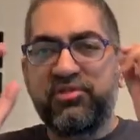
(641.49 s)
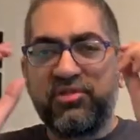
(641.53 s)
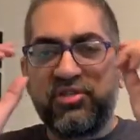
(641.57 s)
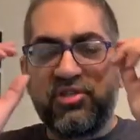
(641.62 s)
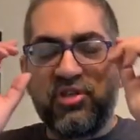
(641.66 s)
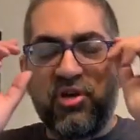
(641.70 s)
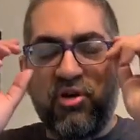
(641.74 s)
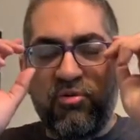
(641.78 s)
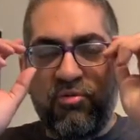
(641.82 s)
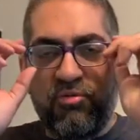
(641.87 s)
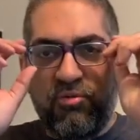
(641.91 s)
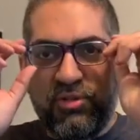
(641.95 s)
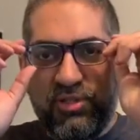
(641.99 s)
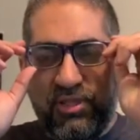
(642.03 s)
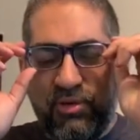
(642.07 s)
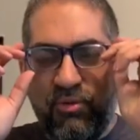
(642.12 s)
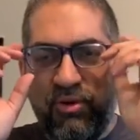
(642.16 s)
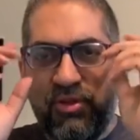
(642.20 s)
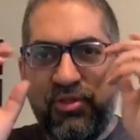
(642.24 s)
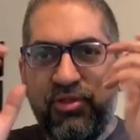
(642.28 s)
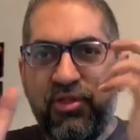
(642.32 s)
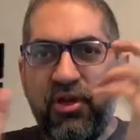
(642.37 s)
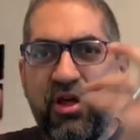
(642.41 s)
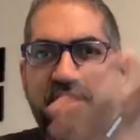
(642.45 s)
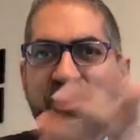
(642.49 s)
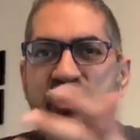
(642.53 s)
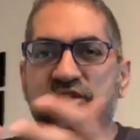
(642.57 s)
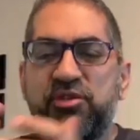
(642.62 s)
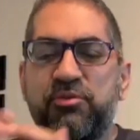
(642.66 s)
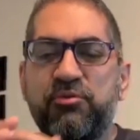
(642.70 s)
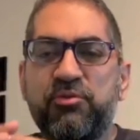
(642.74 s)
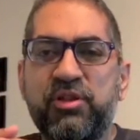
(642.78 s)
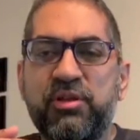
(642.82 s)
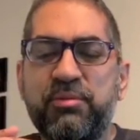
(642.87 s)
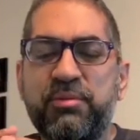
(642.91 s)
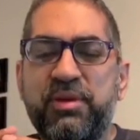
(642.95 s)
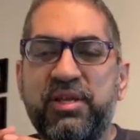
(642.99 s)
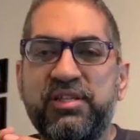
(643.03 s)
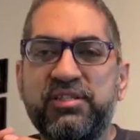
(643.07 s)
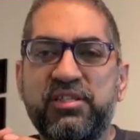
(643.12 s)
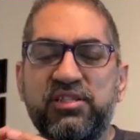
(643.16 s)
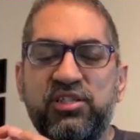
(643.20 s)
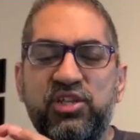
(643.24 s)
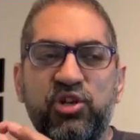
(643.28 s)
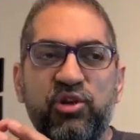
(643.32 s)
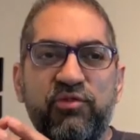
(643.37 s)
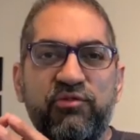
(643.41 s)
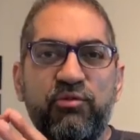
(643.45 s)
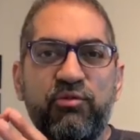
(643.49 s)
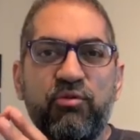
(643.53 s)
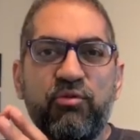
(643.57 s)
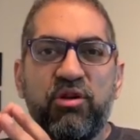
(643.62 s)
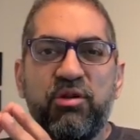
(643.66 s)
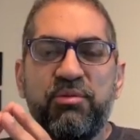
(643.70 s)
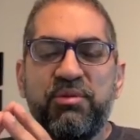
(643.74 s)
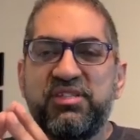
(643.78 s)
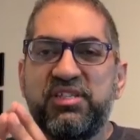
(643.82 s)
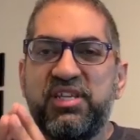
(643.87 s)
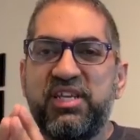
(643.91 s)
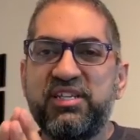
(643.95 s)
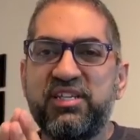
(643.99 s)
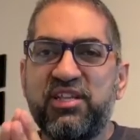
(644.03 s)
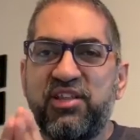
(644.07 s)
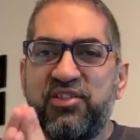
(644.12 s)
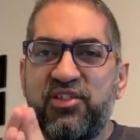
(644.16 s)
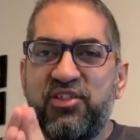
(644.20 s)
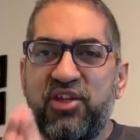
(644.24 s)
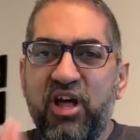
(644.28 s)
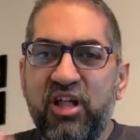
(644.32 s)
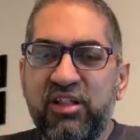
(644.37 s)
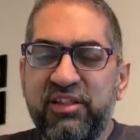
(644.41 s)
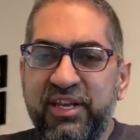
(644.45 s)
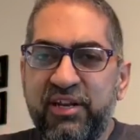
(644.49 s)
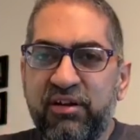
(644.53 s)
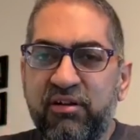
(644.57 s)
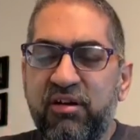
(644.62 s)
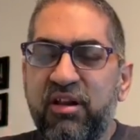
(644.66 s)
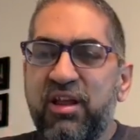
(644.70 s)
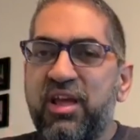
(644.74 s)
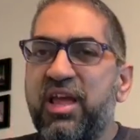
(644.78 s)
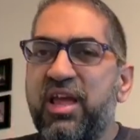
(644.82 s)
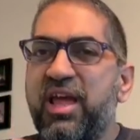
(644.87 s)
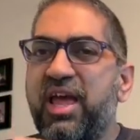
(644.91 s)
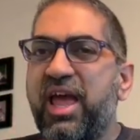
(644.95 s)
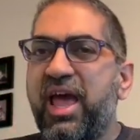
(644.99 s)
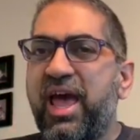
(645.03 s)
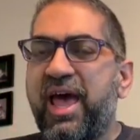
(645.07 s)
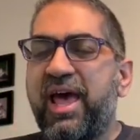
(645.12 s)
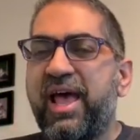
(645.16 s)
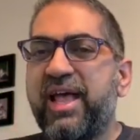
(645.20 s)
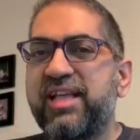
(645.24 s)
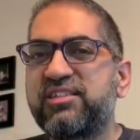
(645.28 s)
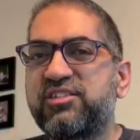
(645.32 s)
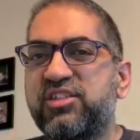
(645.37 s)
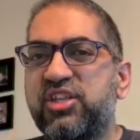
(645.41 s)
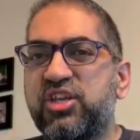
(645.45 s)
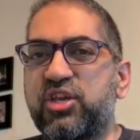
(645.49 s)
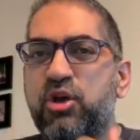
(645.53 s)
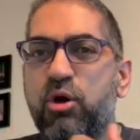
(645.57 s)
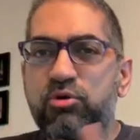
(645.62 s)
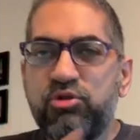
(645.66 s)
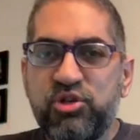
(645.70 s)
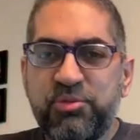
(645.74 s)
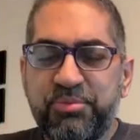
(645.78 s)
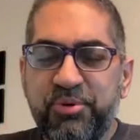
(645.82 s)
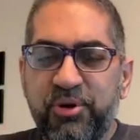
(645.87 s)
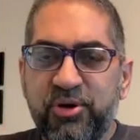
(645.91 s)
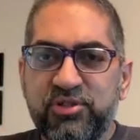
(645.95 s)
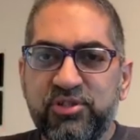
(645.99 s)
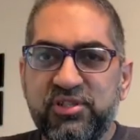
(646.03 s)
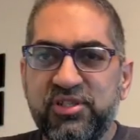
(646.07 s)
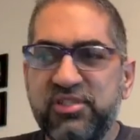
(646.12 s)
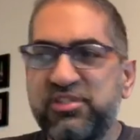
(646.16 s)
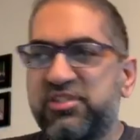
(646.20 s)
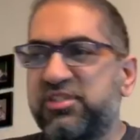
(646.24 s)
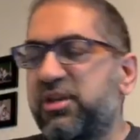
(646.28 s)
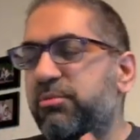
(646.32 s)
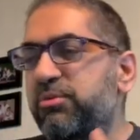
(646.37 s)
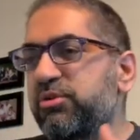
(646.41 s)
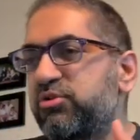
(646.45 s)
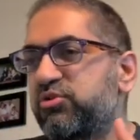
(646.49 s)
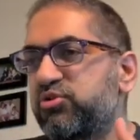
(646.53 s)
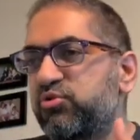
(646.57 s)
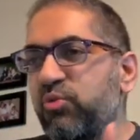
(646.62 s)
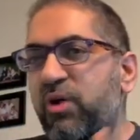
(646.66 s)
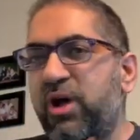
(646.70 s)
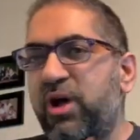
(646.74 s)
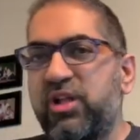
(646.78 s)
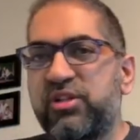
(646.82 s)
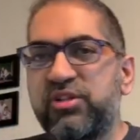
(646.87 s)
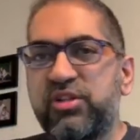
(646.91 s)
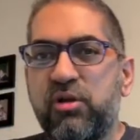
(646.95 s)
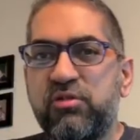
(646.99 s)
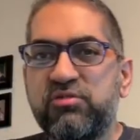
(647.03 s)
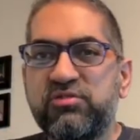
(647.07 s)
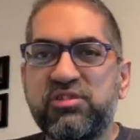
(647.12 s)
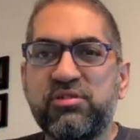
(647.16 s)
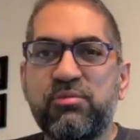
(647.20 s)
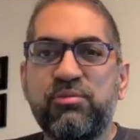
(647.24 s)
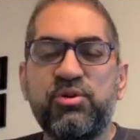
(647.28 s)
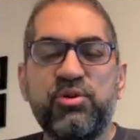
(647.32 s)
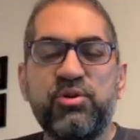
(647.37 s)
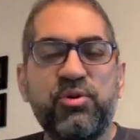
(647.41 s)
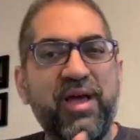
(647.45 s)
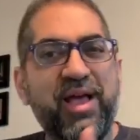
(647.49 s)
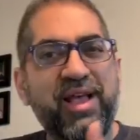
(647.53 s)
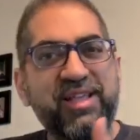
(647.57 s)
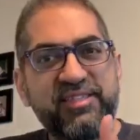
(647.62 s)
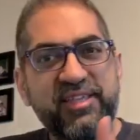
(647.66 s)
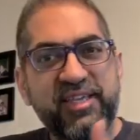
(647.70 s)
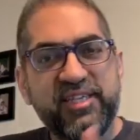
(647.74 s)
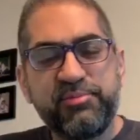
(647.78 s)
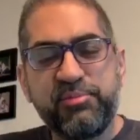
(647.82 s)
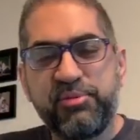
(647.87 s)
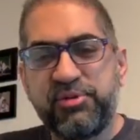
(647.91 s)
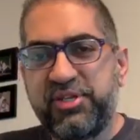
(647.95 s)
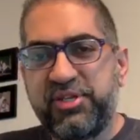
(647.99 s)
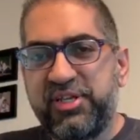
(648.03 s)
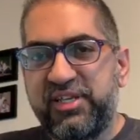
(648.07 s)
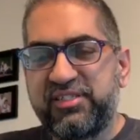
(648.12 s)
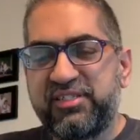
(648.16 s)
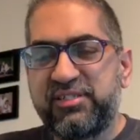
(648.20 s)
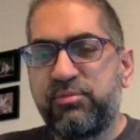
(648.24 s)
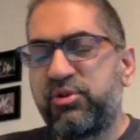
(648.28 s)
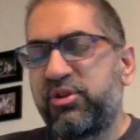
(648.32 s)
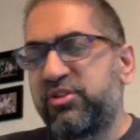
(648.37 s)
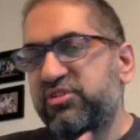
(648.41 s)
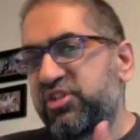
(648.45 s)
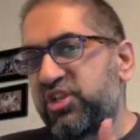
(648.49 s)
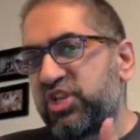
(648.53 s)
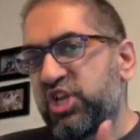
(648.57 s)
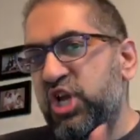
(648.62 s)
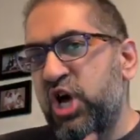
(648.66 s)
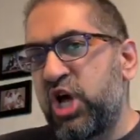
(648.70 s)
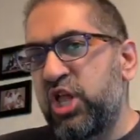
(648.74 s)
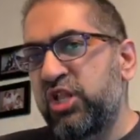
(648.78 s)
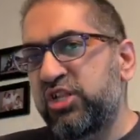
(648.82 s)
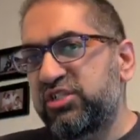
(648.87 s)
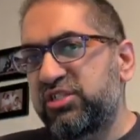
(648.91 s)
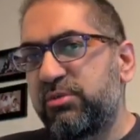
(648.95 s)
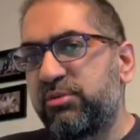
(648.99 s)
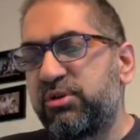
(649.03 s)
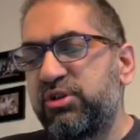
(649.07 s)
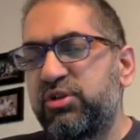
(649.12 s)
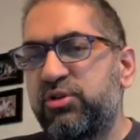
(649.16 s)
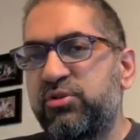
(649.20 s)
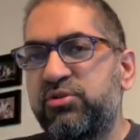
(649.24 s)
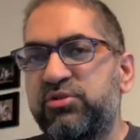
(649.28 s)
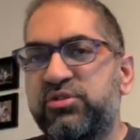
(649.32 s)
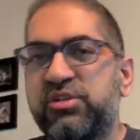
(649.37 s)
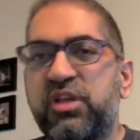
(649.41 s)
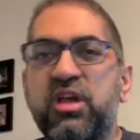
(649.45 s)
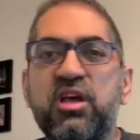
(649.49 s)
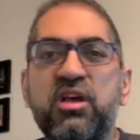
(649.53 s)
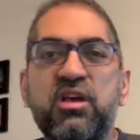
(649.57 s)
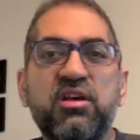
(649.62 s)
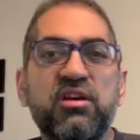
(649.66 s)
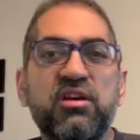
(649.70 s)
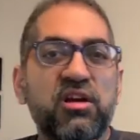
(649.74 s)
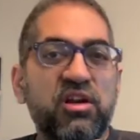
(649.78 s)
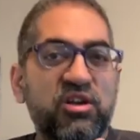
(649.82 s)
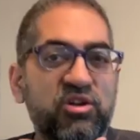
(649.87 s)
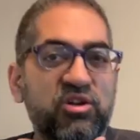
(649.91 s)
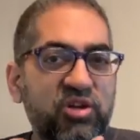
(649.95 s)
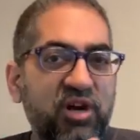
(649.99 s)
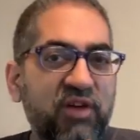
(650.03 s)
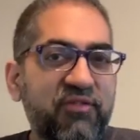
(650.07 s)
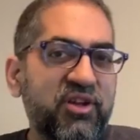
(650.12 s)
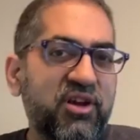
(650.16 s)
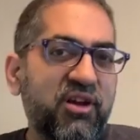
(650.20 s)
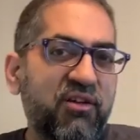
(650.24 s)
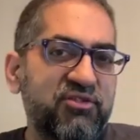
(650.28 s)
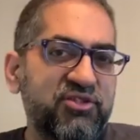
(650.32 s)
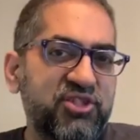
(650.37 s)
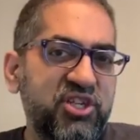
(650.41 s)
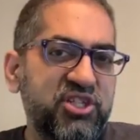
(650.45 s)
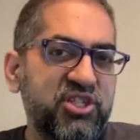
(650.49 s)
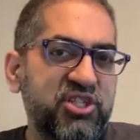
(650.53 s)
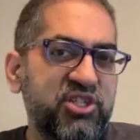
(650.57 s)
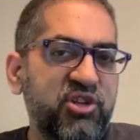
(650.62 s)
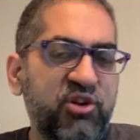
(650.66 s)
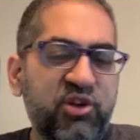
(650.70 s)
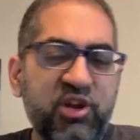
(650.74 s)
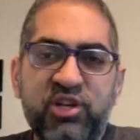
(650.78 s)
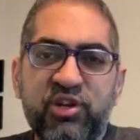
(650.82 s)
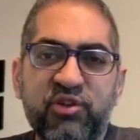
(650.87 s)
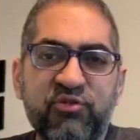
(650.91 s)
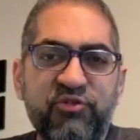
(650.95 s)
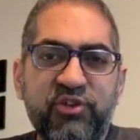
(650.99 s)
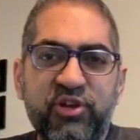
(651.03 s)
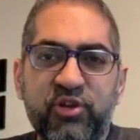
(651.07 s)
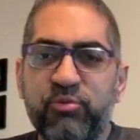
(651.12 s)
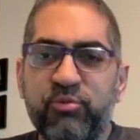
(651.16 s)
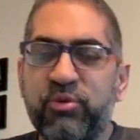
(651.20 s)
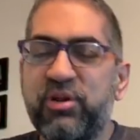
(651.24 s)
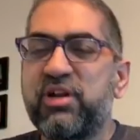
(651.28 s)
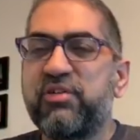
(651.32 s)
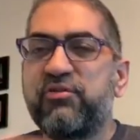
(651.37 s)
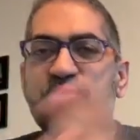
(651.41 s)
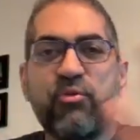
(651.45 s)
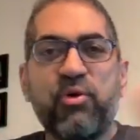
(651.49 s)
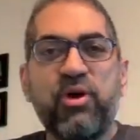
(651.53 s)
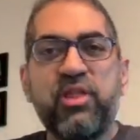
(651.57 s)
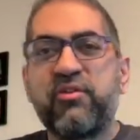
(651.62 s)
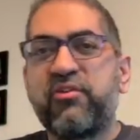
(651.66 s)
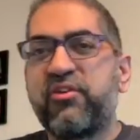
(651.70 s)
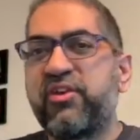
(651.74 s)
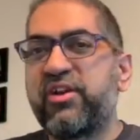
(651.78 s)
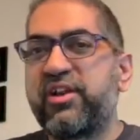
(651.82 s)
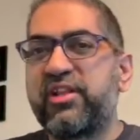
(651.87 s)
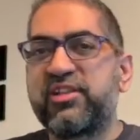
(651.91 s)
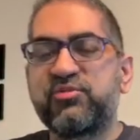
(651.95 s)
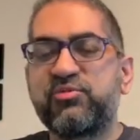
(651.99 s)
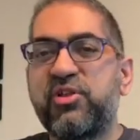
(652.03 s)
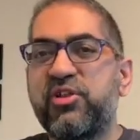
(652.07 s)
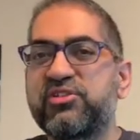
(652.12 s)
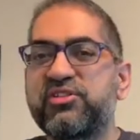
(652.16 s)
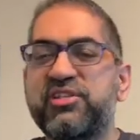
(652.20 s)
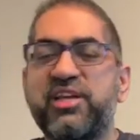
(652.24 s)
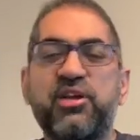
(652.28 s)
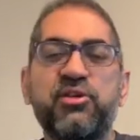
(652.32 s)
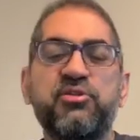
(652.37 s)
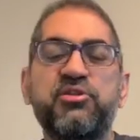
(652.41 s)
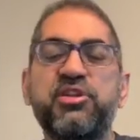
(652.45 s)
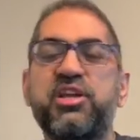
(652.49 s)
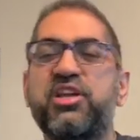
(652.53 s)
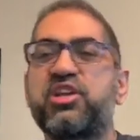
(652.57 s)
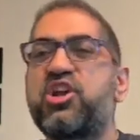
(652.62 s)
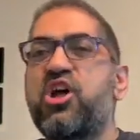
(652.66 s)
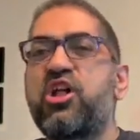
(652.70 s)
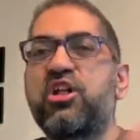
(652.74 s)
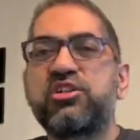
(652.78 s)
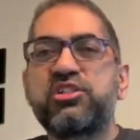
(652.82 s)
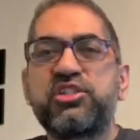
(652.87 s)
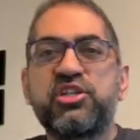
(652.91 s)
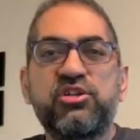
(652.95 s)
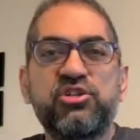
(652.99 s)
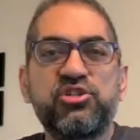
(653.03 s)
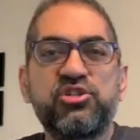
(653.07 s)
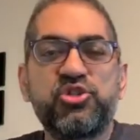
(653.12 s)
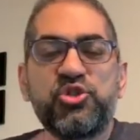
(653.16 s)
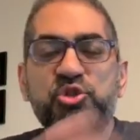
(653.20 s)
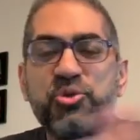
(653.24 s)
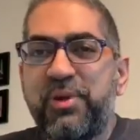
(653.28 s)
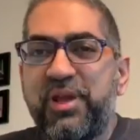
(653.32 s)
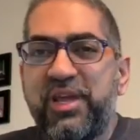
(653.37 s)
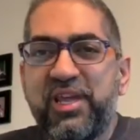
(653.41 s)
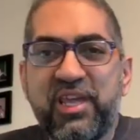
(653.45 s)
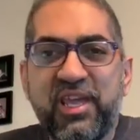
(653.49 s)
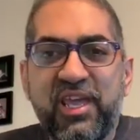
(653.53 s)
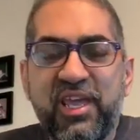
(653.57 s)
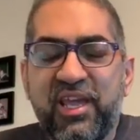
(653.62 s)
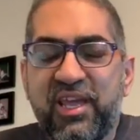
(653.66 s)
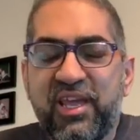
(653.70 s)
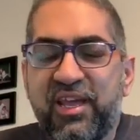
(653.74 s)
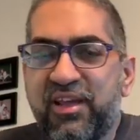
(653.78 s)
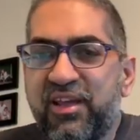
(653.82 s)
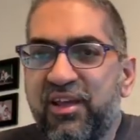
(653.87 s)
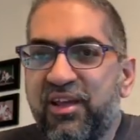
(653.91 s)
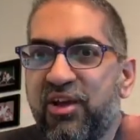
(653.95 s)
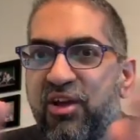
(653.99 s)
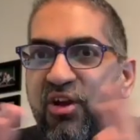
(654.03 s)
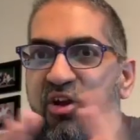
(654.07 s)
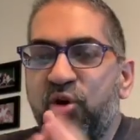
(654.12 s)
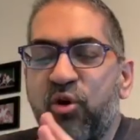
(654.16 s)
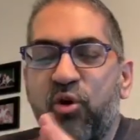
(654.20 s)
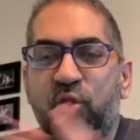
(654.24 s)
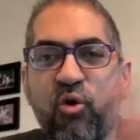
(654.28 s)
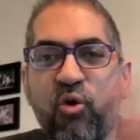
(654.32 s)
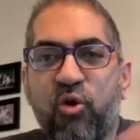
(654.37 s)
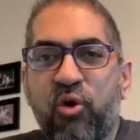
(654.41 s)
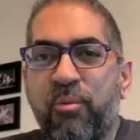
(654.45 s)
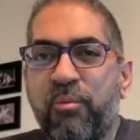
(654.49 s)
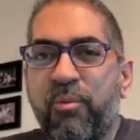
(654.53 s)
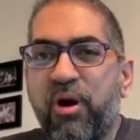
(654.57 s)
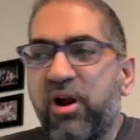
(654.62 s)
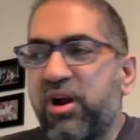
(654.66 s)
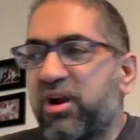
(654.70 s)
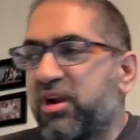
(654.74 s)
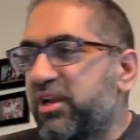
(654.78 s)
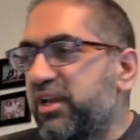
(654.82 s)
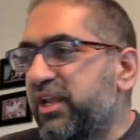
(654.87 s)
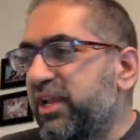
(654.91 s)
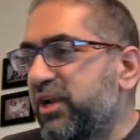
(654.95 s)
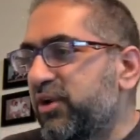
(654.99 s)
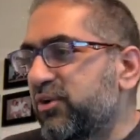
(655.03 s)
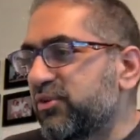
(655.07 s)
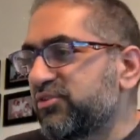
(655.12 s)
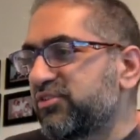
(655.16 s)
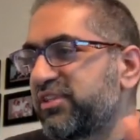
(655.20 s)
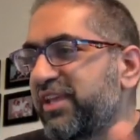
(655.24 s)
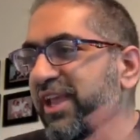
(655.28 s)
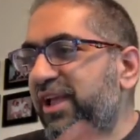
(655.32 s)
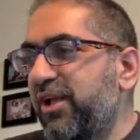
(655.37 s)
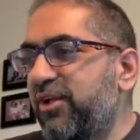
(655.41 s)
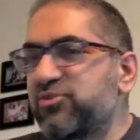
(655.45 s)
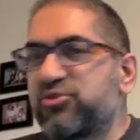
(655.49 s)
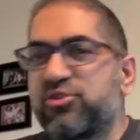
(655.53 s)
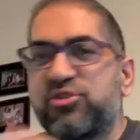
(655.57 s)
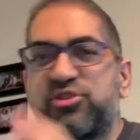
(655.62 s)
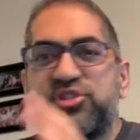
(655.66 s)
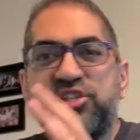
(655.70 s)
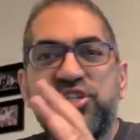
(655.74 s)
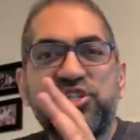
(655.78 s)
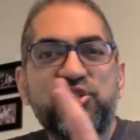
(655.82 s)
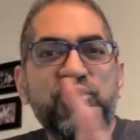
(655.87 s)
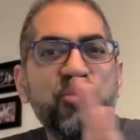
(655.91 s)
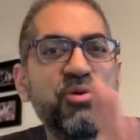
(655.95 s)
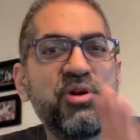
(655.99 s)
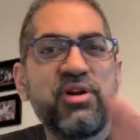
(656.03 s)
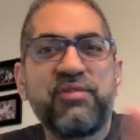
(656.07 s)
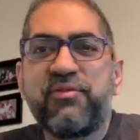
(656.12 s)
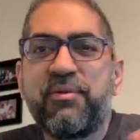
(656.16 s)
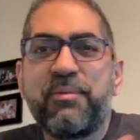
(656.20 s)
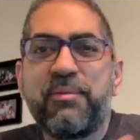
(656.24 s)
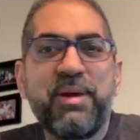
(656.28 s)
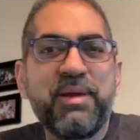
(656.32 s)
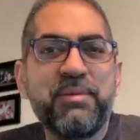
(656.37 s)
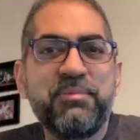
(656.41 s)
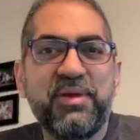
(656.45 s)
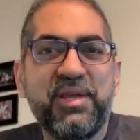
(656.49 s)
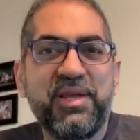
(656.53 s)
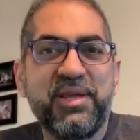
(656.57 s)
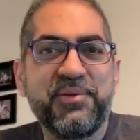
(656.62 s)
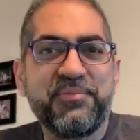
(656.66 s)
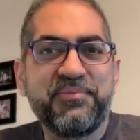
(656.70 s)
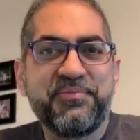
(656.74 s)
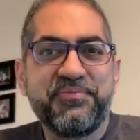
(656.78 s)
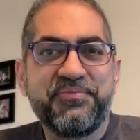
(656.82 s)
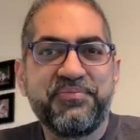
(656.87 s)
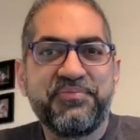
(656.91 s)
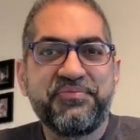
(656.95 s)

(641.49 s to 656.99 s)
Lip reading: So what thought leadership really means is, if you want to be seen as a thought leader, as the go-to person, as someone who's well-known, someone who has the expertise, someone who has the knowledge, someone who's driving the conversation in your field, whatever it is, whether it's nanotechnology or shoemaking or marketing or sales or digital, whatever it might be,